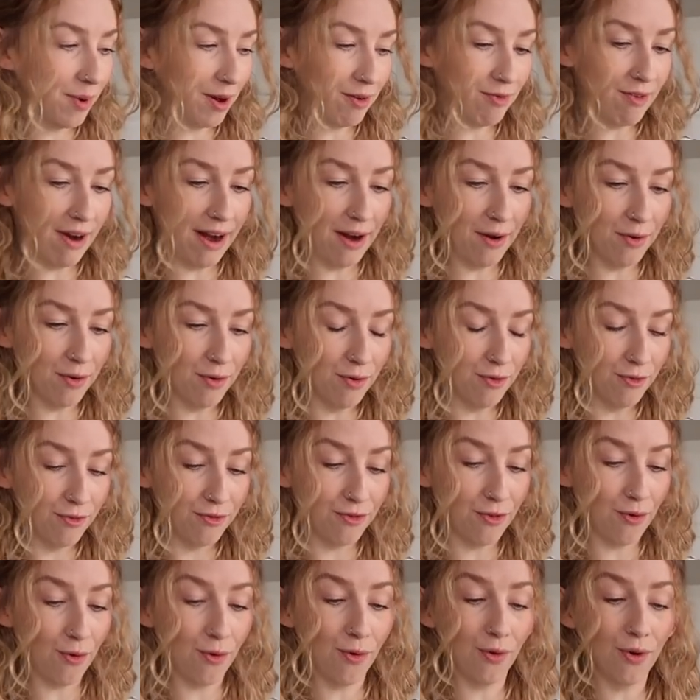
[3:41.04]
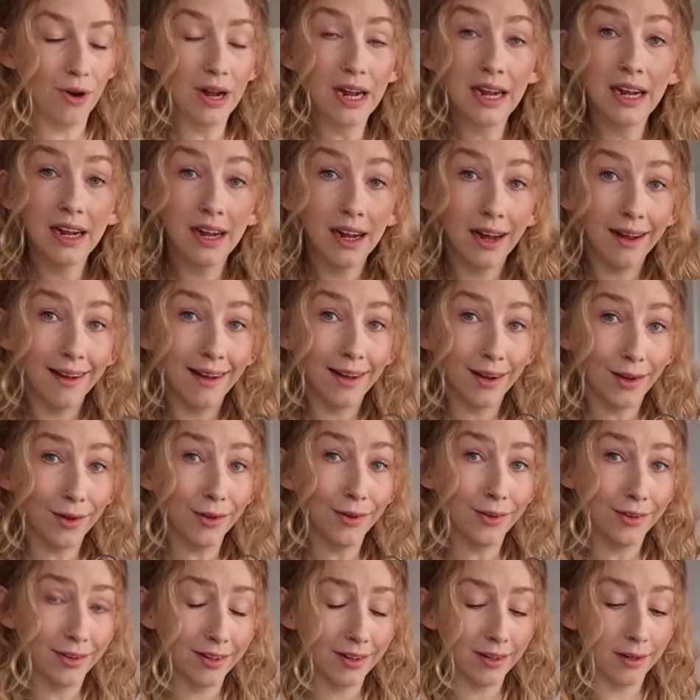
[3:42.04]
rail for a
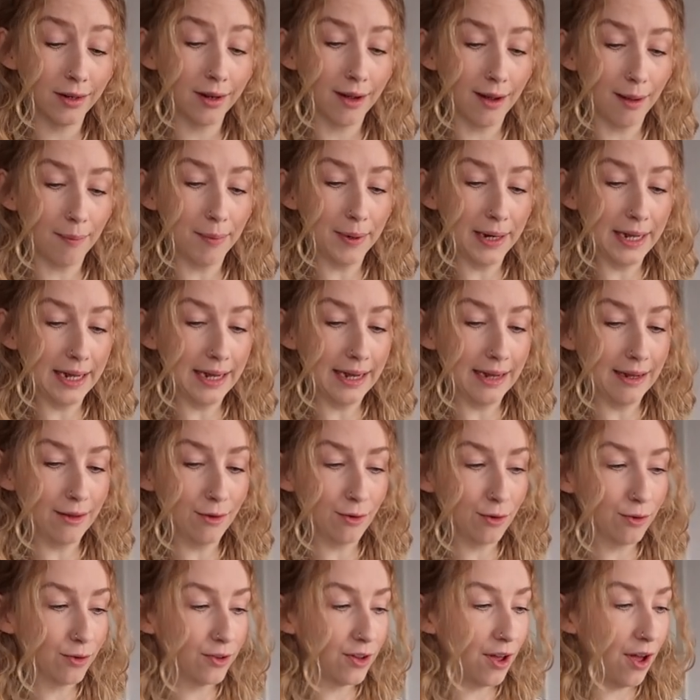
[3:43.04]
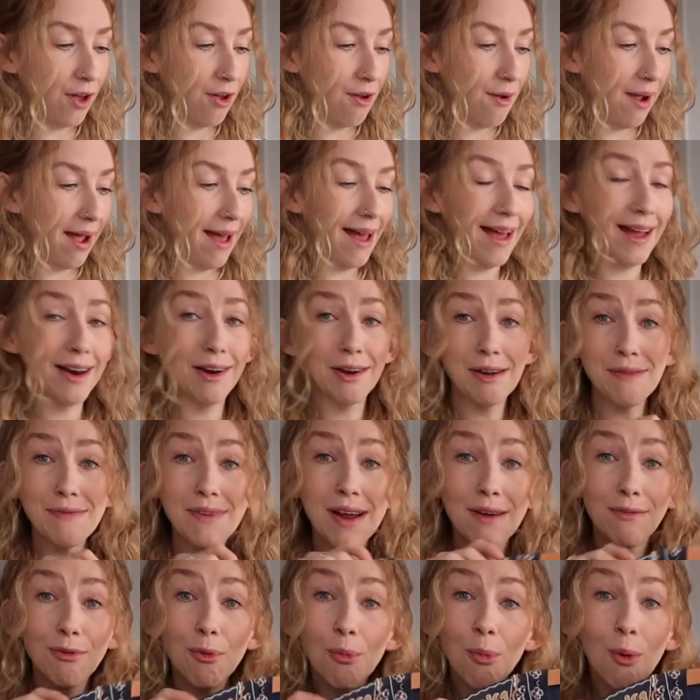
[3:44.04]
good couple of years or so and I've
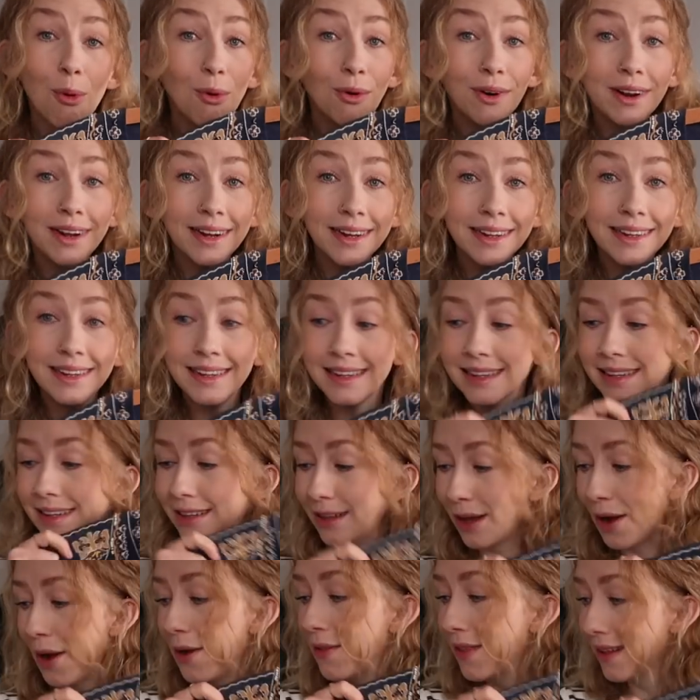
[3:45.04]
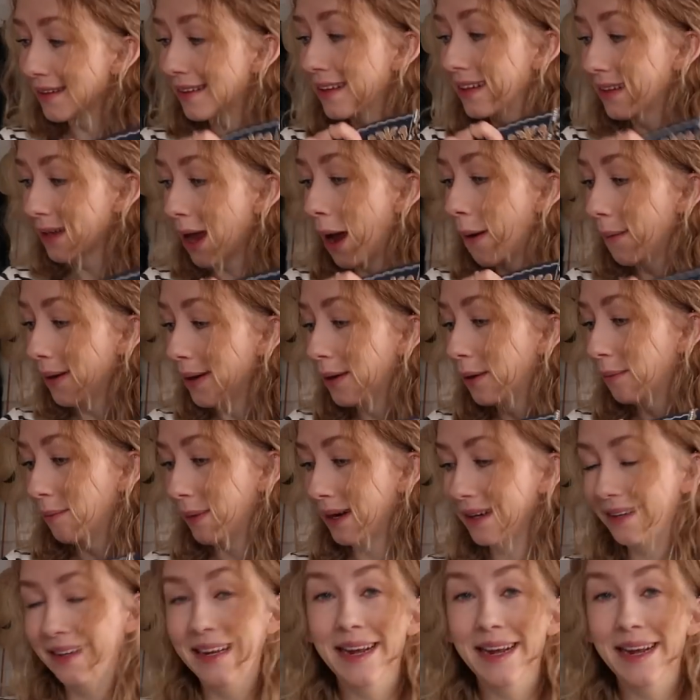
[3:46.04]
never worn it, so this is going on my